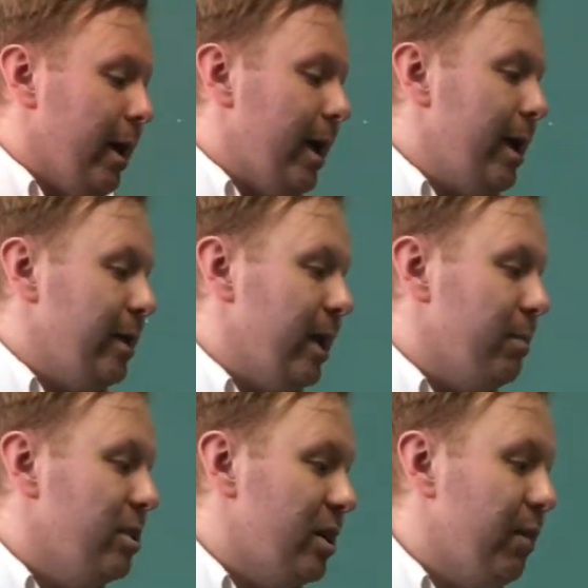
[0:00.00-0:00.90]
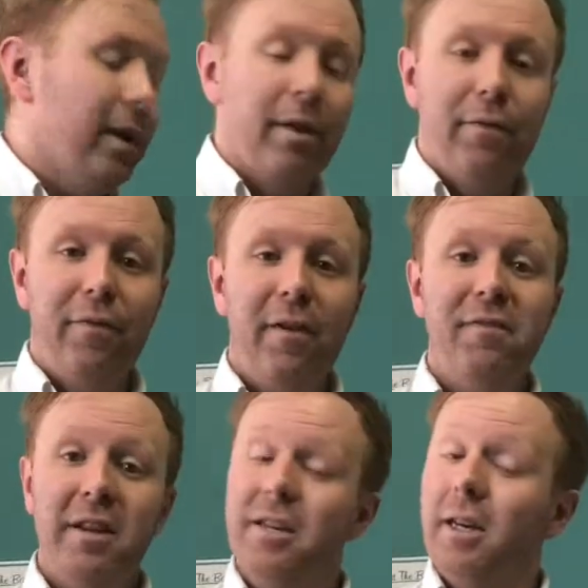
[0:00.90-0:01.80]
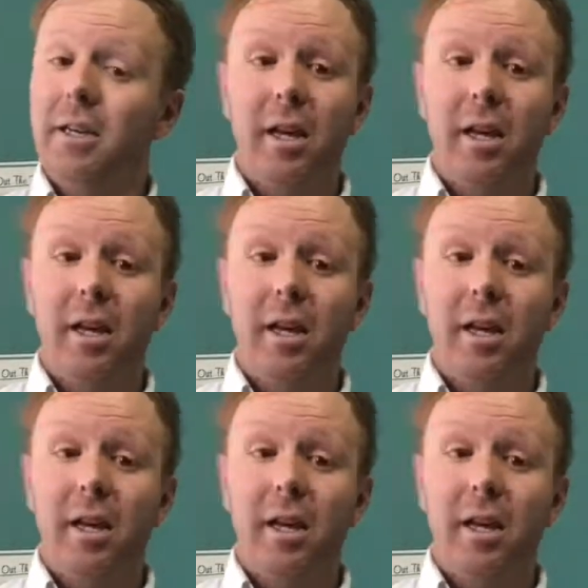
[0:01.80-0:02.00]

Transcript: 8 times 7 is 56,